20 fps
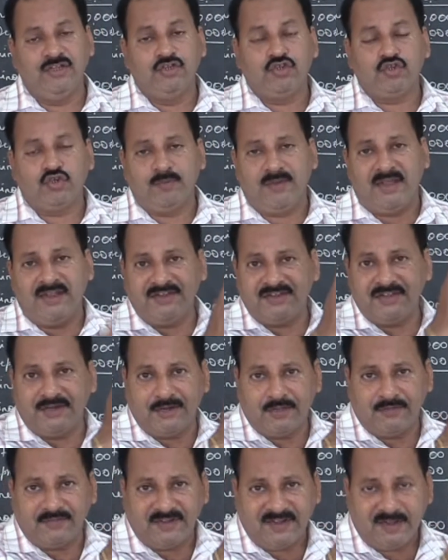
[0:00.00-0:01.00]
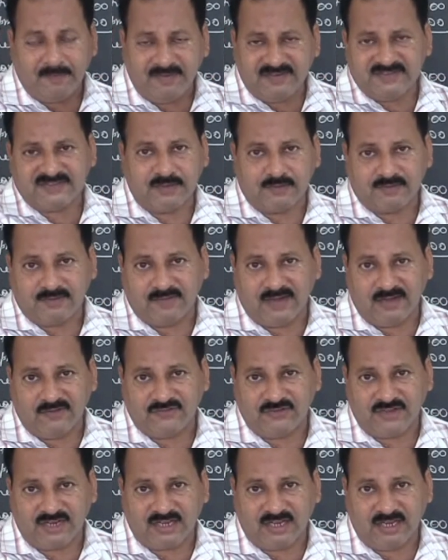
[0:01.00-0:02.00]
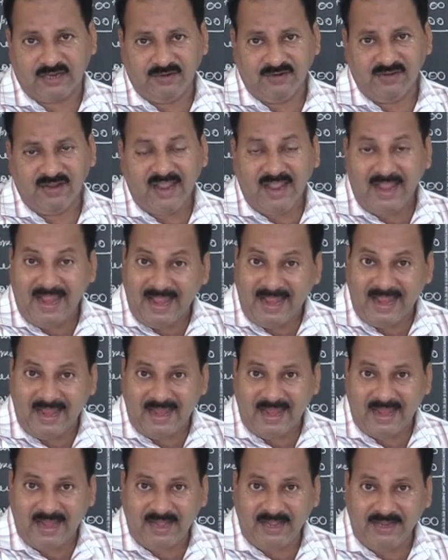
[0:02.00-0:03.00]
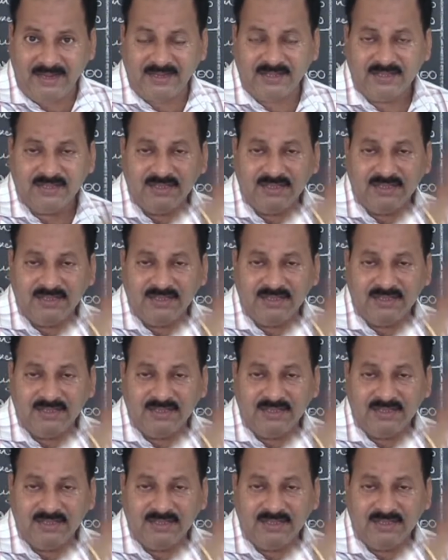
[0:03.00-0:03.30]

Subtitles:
should be entered on the debit side of revaluation account, and